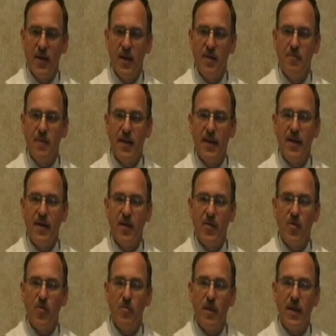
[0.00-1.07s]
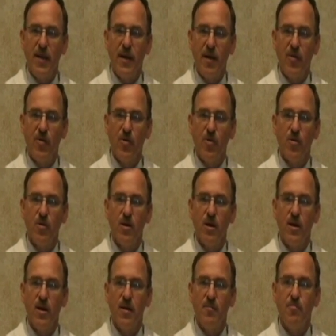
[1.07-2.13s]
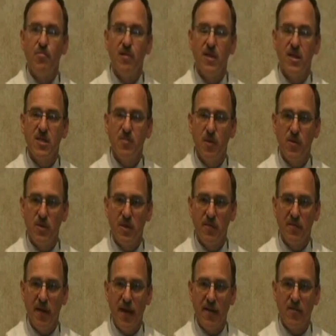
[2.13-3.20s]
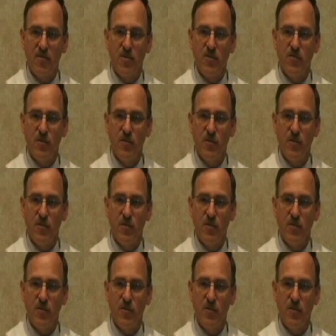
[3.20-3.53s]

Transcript: And, many, and there are many other uh, predisposing factors.